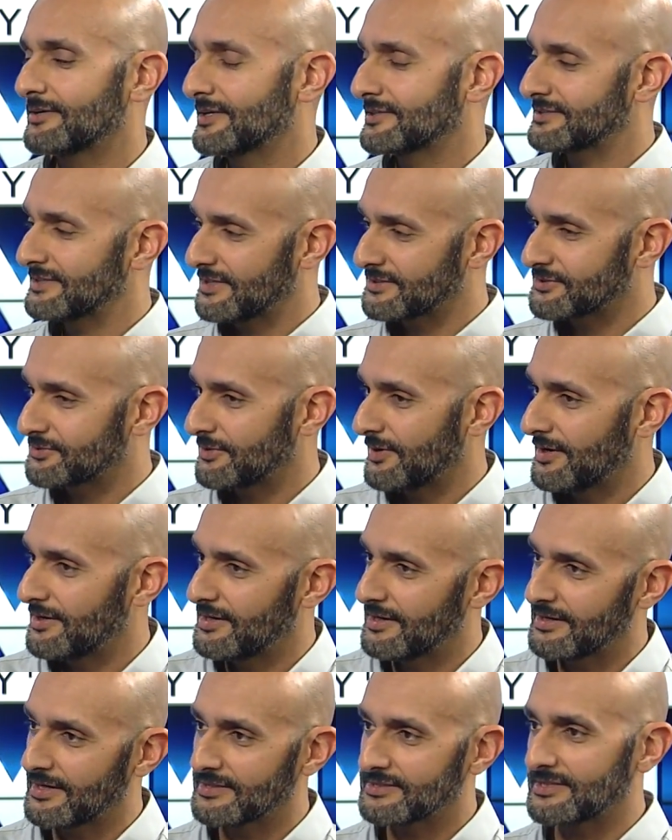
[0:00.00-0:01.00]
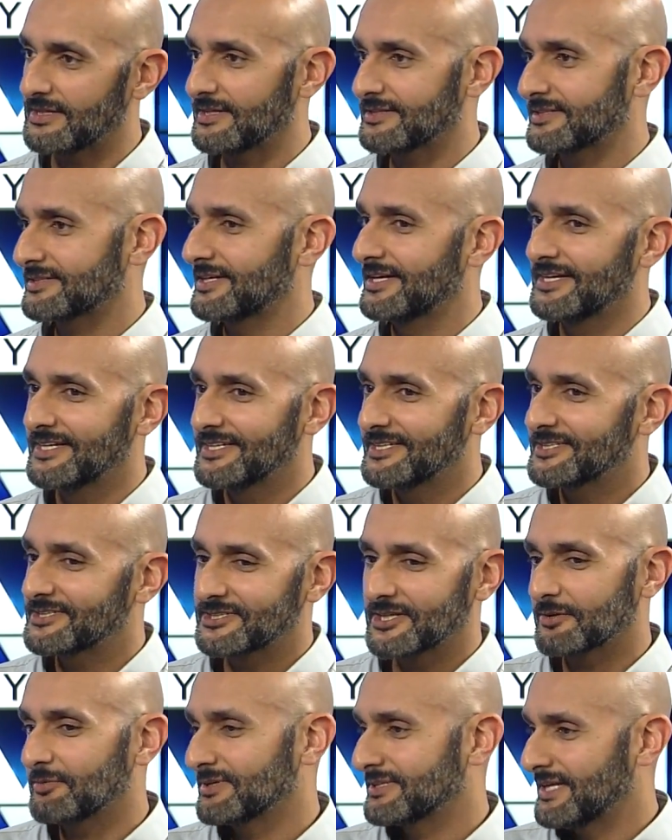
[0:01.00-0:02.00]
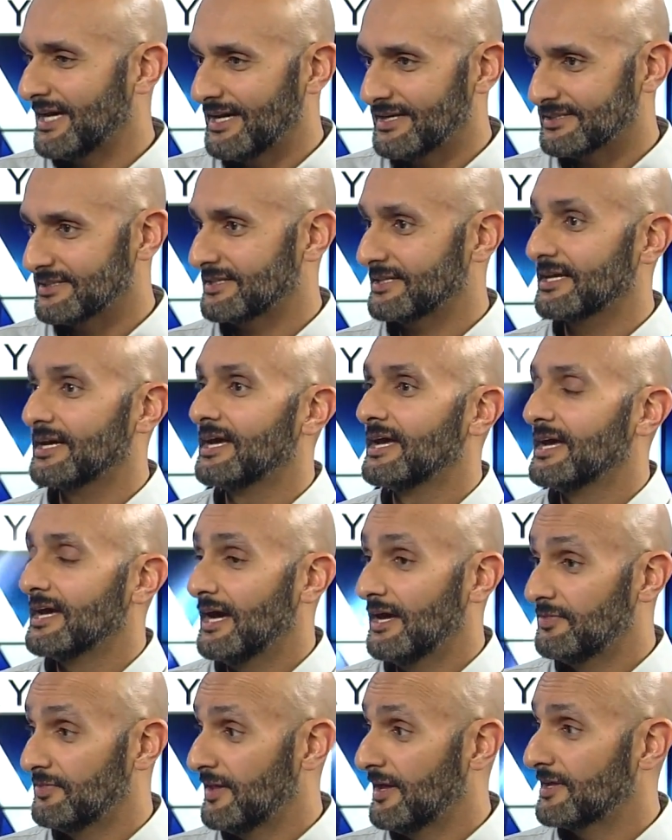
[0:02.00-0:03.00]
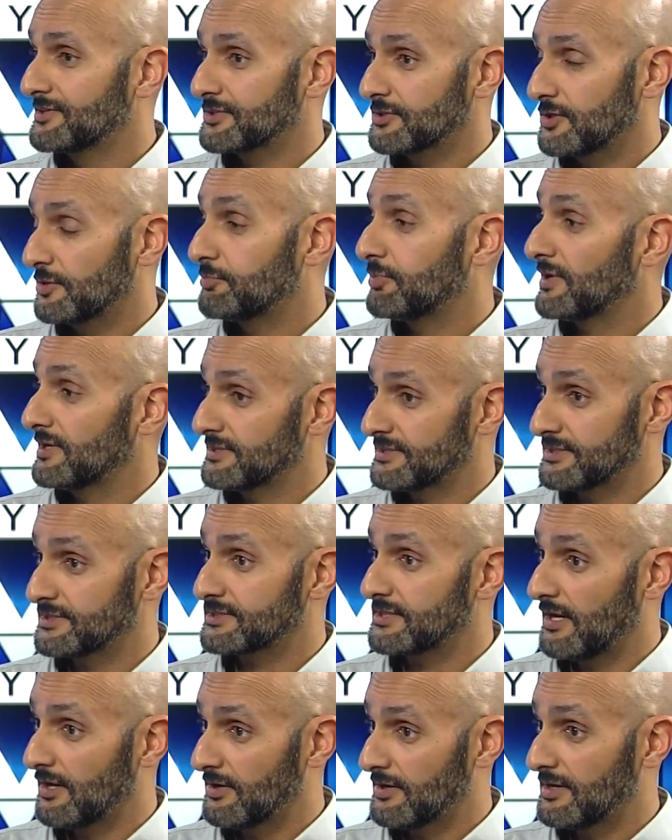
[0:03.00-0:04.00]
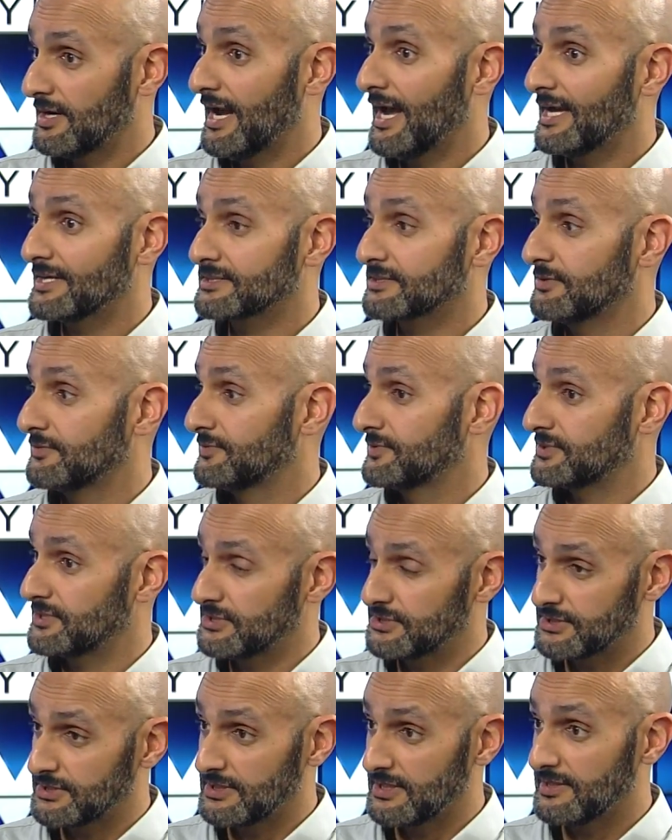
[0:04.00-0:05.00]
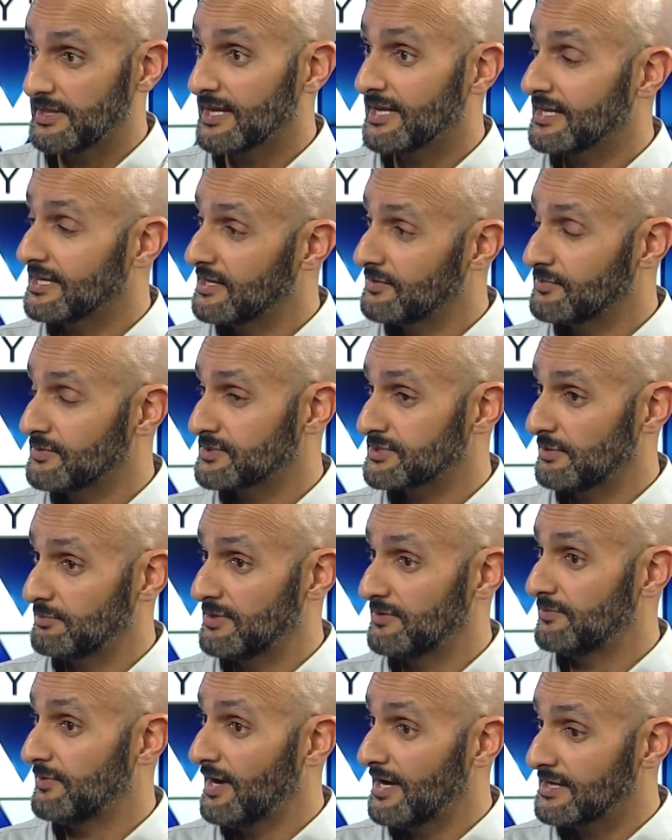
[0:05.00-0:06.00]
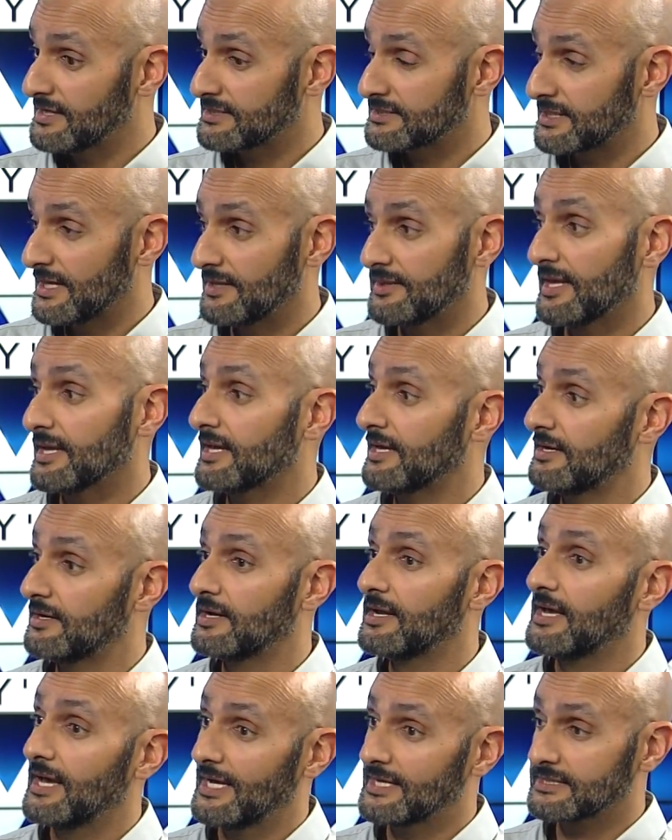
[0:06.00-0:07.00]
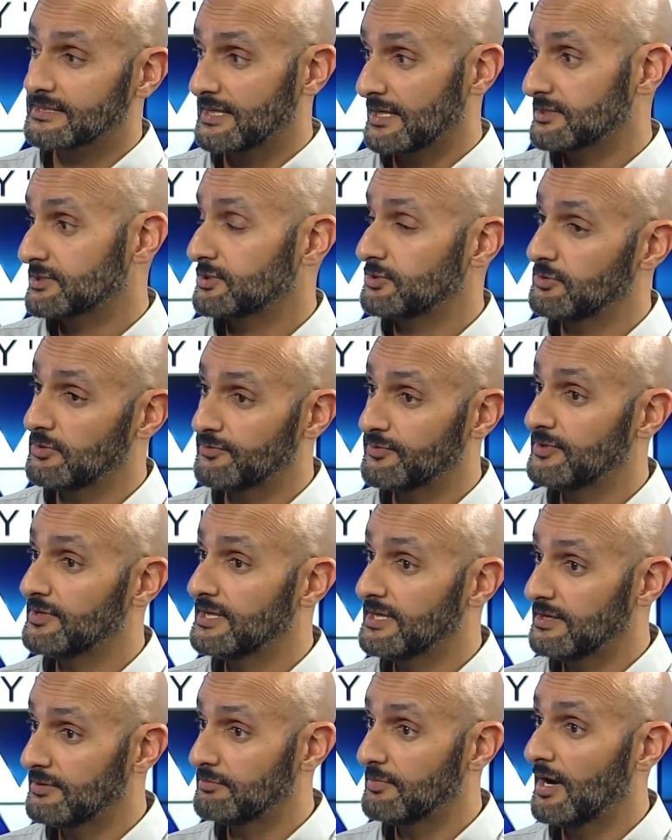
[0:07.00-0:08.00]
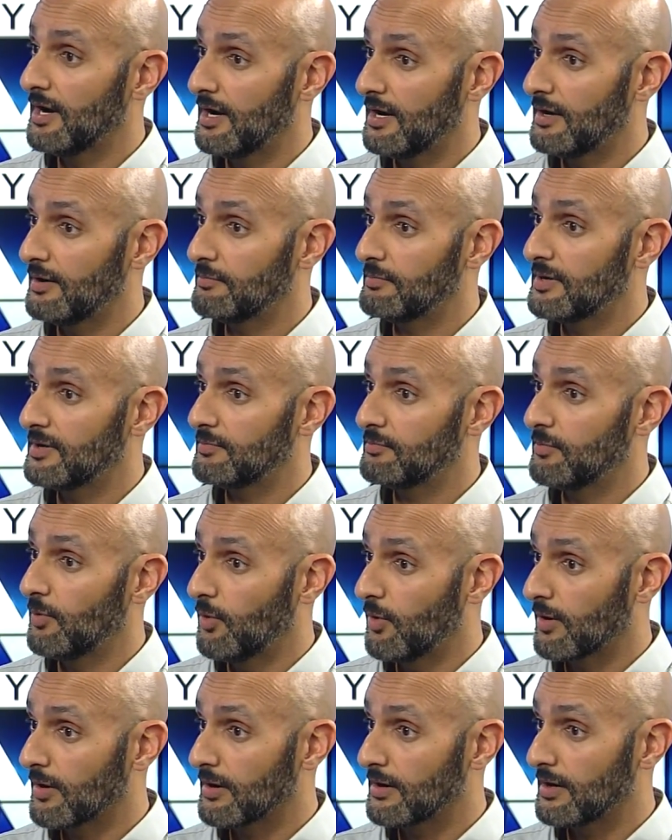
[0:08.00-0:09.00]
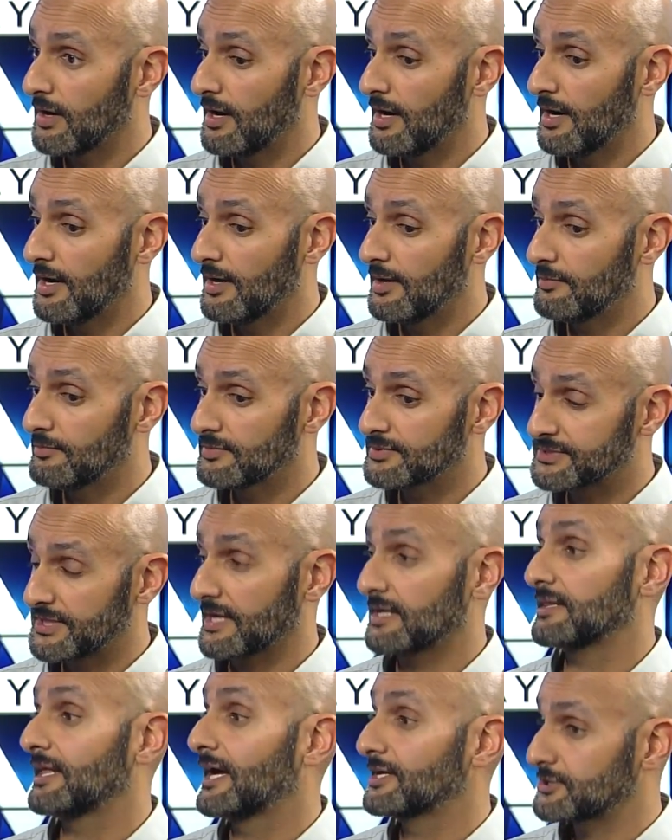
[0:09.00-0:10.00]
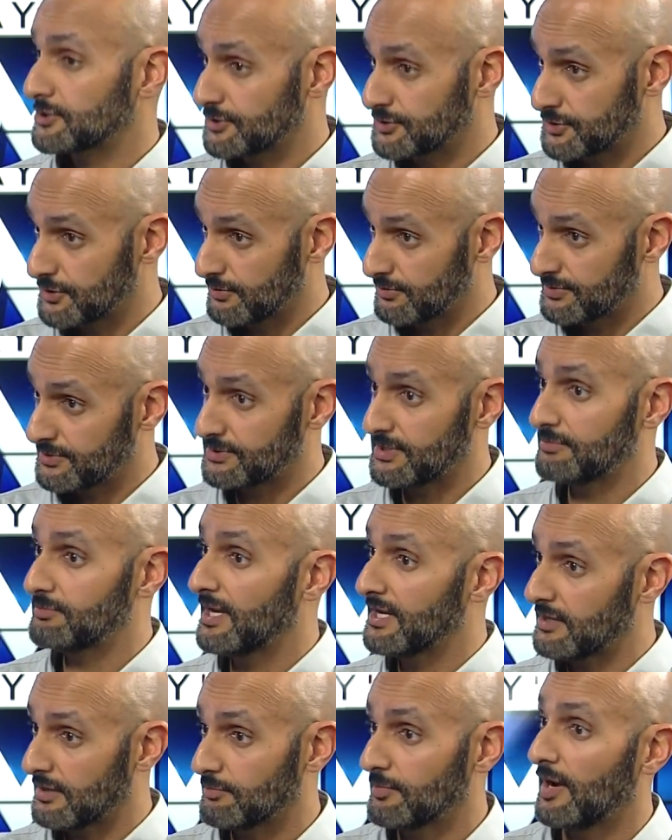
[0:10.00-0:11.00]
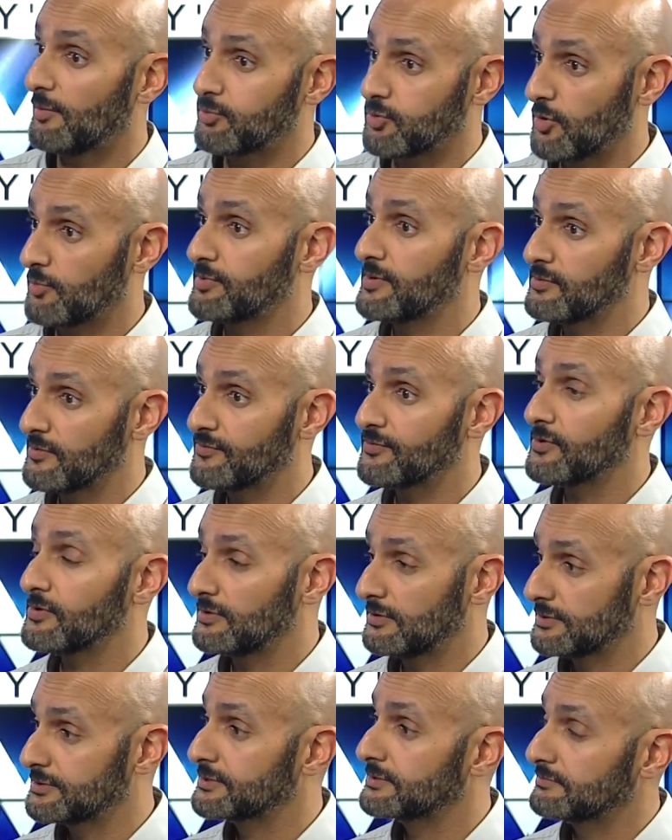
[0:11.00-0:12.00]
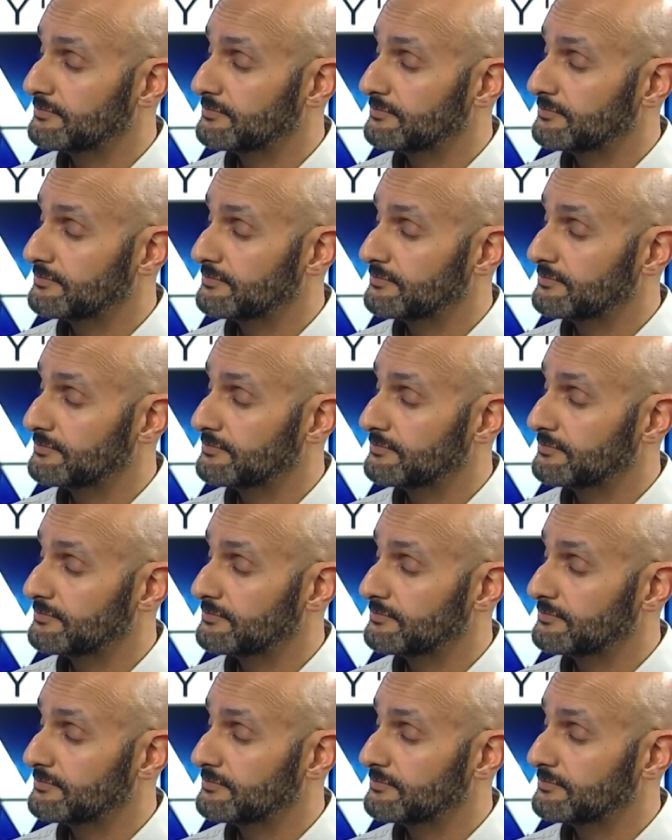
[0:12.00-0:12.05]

That's less threatening. That's less stigmatizing. And that's a good place to start and ask your physician, and they can give you some advice and they can assess you if you need um, more um, psychological services and making mm -hmm. appropriate referrals.